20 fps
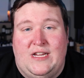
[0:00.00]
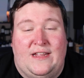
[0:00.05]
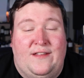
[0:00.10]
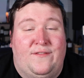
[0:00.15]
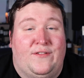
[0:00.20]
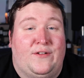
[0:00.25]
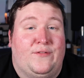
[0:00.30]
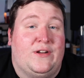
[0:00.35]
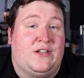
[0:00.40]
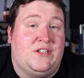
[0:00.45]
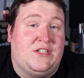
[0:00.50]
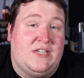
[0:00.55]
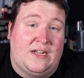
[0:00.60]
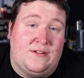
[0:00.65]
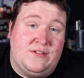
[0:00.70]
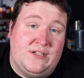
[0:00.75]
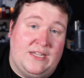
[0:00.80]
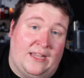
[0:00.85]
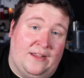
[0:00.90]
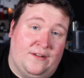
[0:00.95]
I even reached
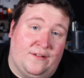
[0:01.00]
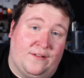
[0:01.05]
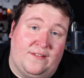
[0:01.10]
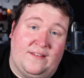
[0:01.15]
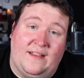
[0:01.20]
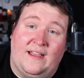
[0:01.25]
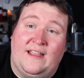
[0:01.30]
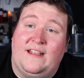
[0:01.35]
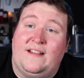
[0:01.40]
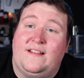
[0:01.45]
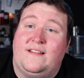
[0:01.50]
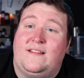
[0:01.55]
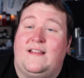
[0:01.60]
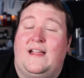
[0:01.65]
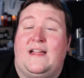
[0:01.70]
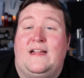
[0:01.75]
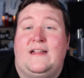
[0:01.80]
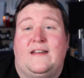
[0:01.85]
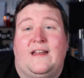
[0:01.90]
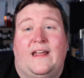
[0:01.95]
out to Candle Science
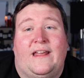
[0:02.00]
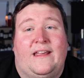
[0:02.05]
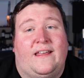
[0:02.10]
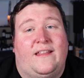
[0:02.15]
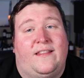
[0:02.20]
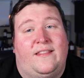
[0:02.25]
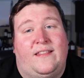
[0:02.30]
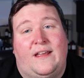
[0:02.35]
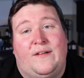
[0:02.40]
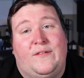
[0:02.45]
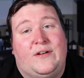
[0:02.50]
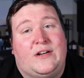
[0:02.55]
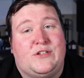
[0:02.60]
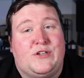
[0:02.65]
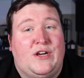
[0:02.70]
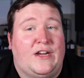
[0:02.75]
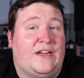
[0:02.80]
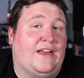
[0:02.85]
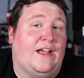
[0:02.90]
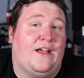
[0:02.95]
and like they were
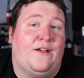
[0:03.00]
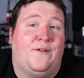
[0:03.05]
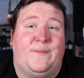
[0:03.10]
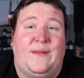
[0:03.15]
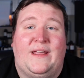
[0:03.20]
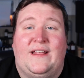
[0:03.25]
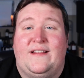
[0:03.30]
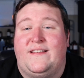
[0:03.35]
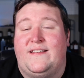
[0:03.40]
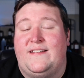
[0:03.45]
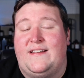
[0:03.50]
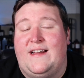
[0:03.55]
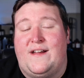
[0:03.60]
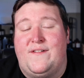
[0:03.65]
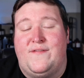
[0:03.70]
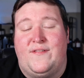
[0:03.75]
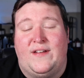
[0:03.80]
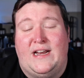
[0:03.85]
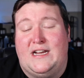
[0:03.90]
trying to help me and stuff,